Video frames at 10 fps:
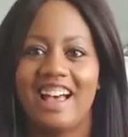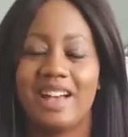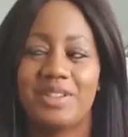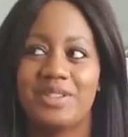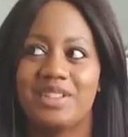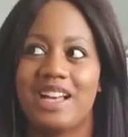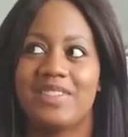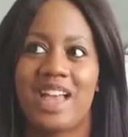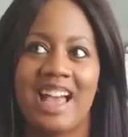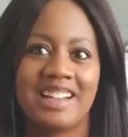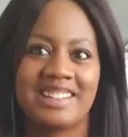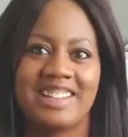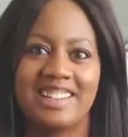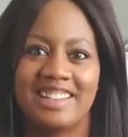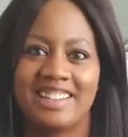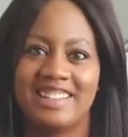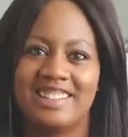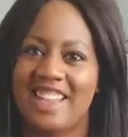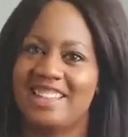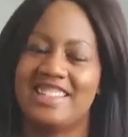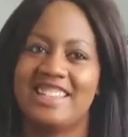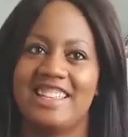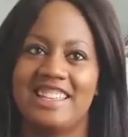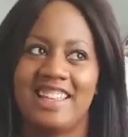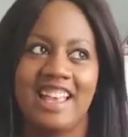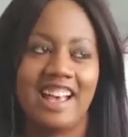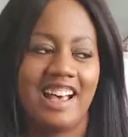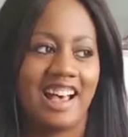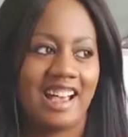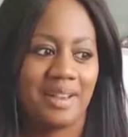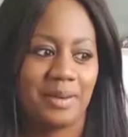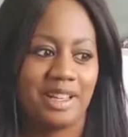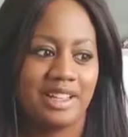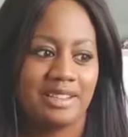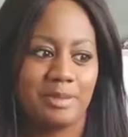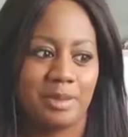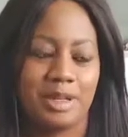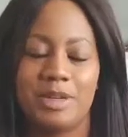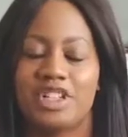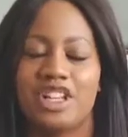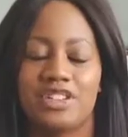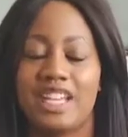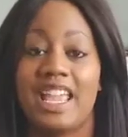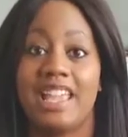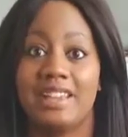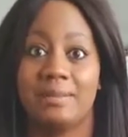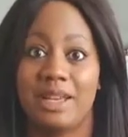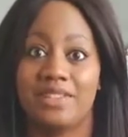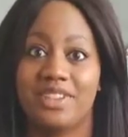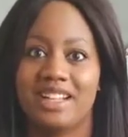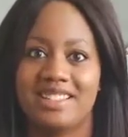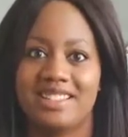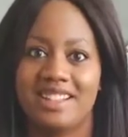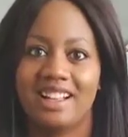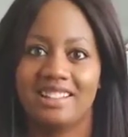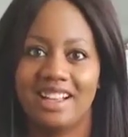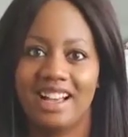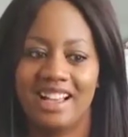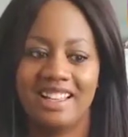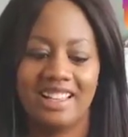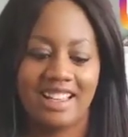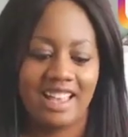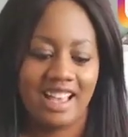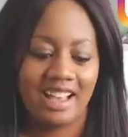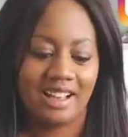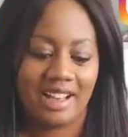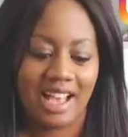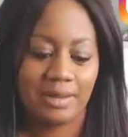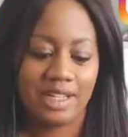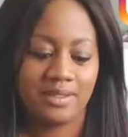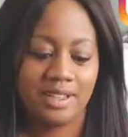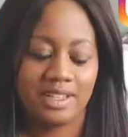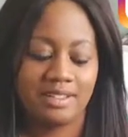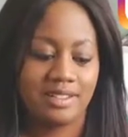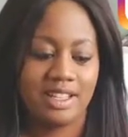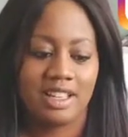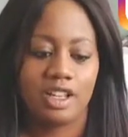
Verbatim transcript: I would do a lot of acting and dancing. I would pretty much entertain my friends a lot. Uh, I would even